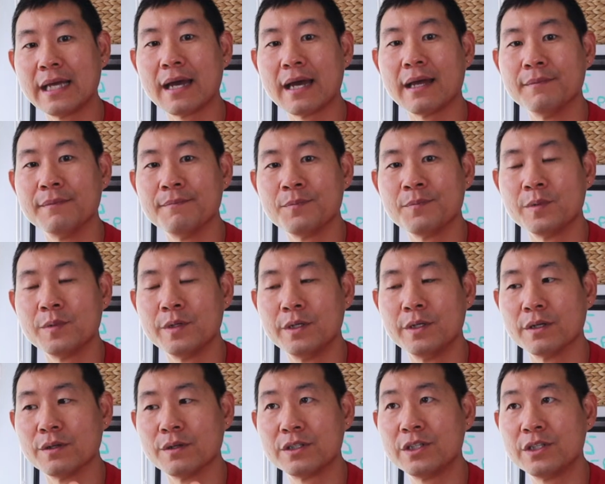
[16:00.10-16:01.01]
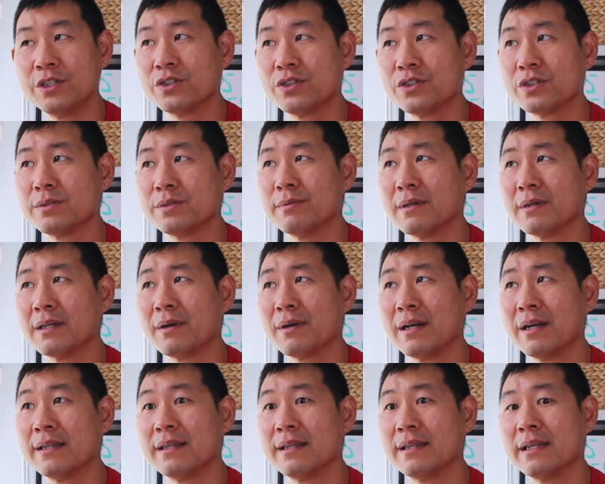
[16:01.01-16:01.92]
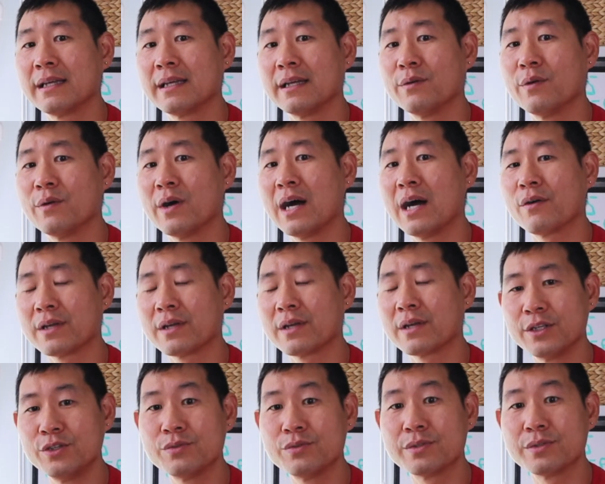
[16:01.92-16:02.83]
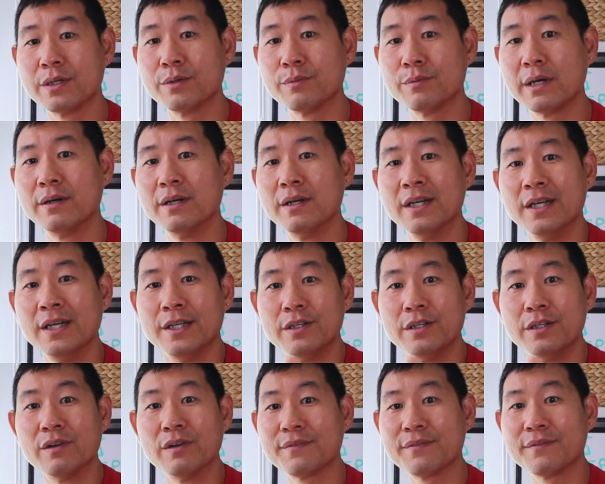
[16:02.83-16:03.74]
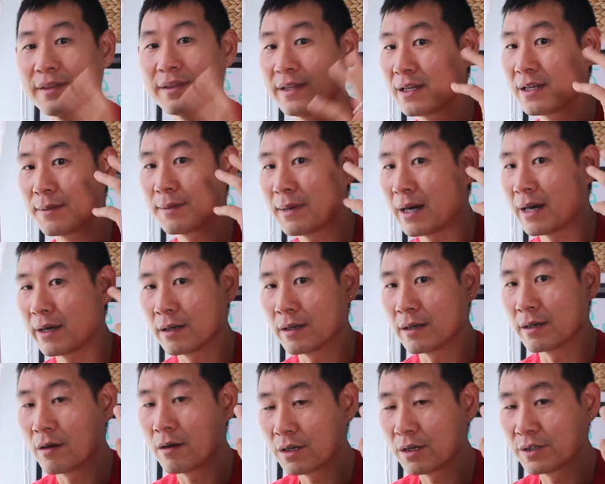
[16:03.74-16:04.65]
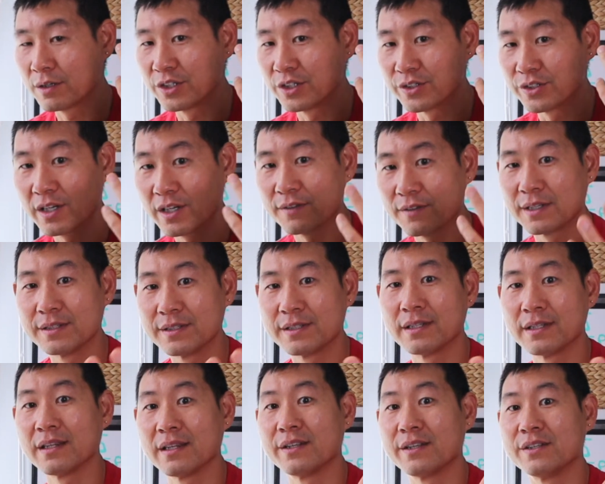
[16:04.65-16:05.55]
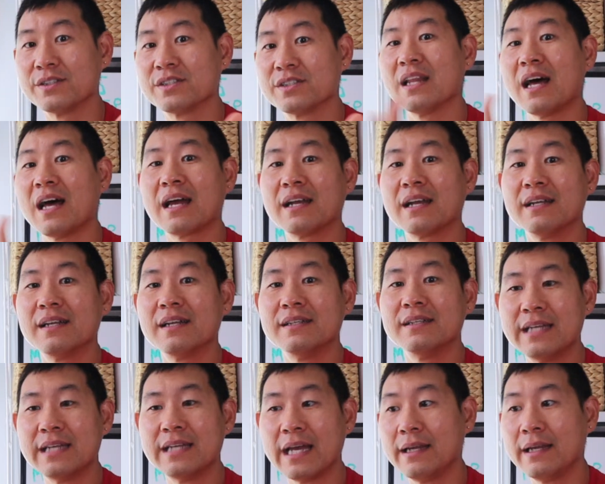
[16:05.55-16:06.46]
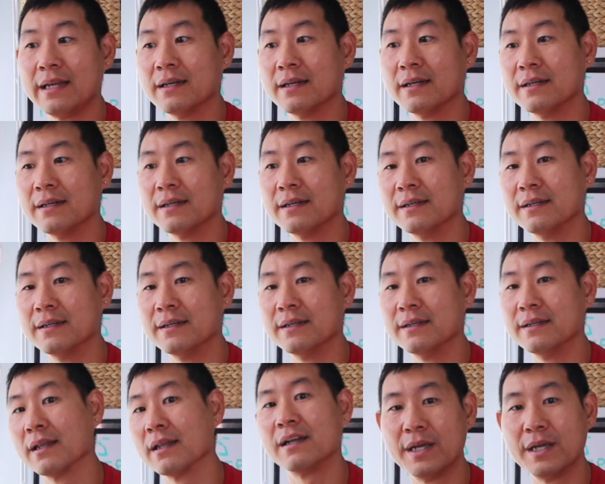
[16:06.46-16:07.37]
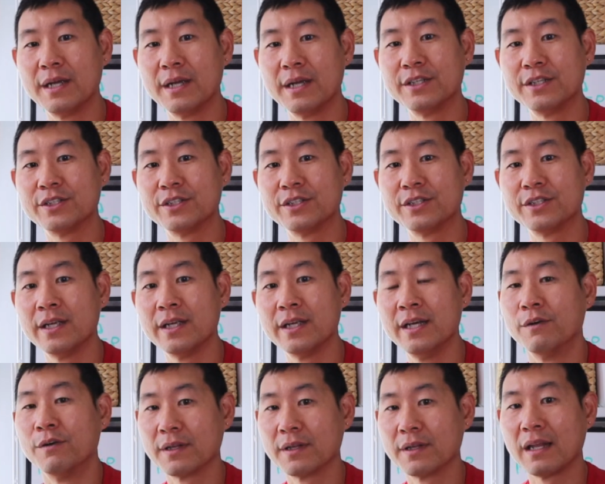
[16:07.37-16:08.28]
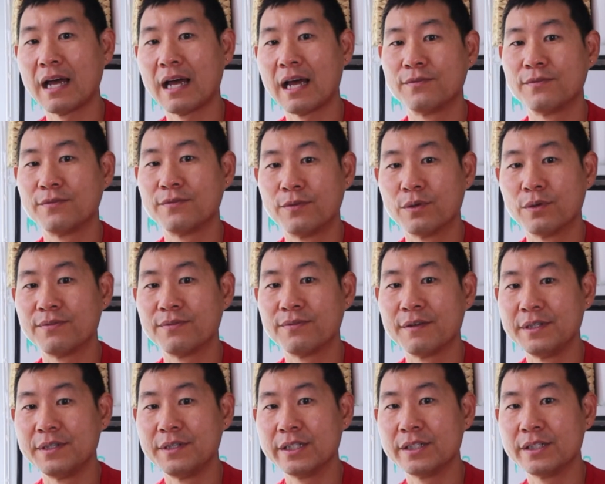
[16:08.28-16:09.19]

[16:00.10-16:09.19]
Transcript: the teachers are probably thinking, well, how can I use it? Well, you don't have to think about it all yourself, because there's a lot of data and a lot of information over the last 4 or 5 years that have